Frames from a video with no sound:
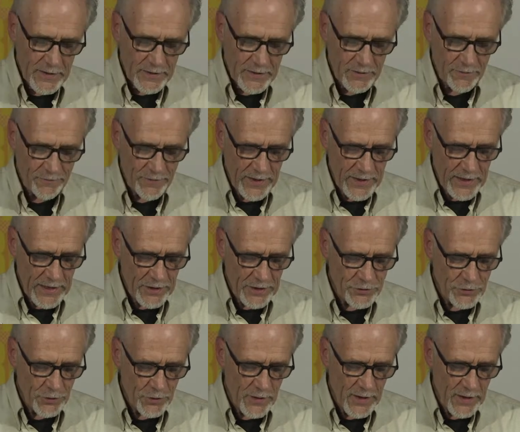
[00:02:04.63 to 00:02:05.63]
The
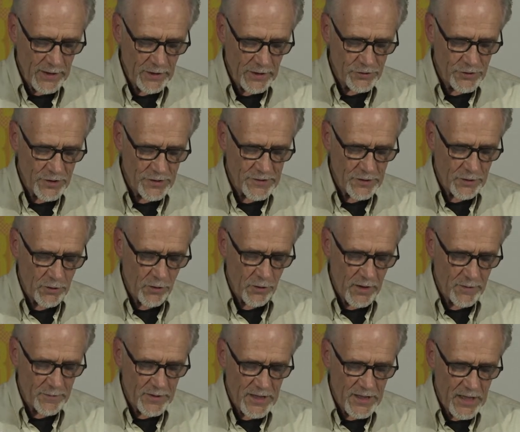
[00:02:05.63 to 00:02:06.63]
financial and logistical
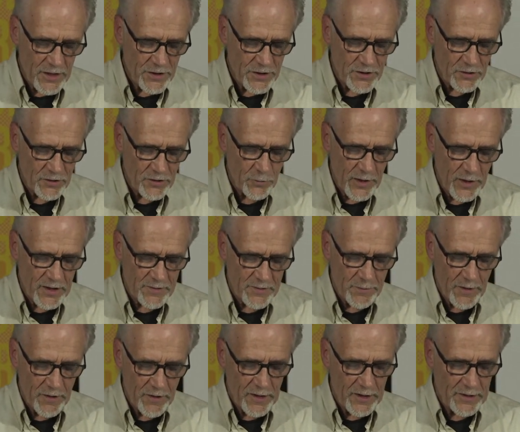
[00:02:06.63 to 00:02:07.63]
limitations we
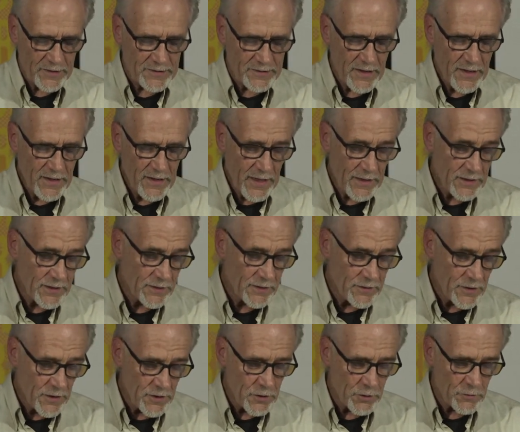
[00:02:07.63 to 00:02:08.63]
experienced and
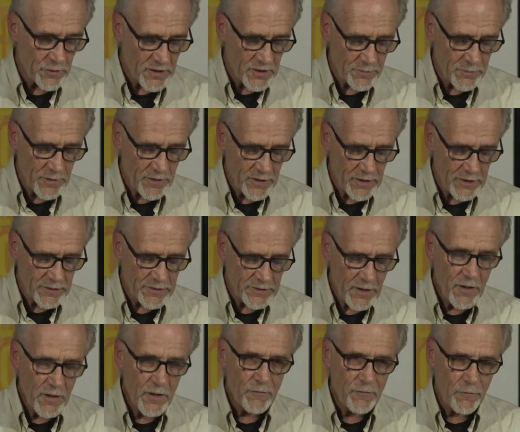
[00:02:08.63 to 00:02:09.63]
continue to experience
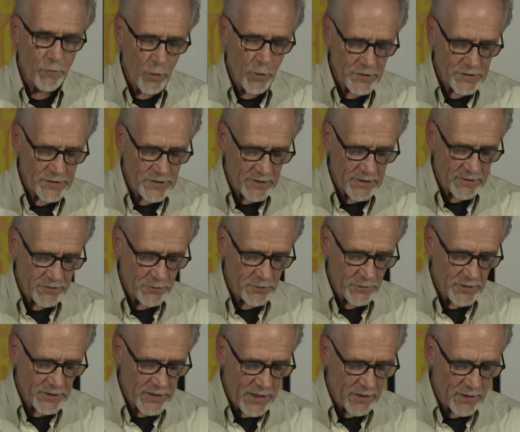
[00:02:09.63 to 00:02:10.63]
forced us to
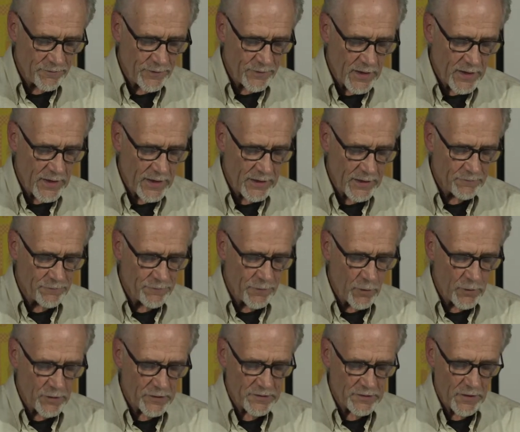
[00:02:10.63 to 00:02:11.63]
identify and
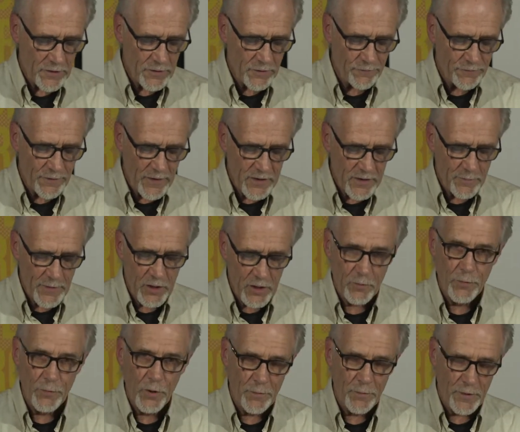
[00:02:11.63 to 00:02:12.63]
focus on the
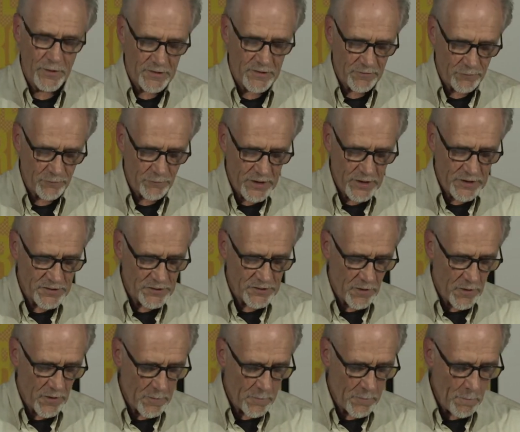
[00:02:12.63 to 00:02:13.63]
fundamental purpose of
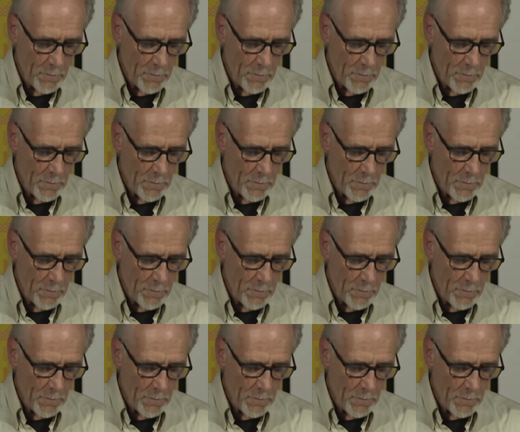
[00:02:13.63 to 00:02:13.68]
GreenStar.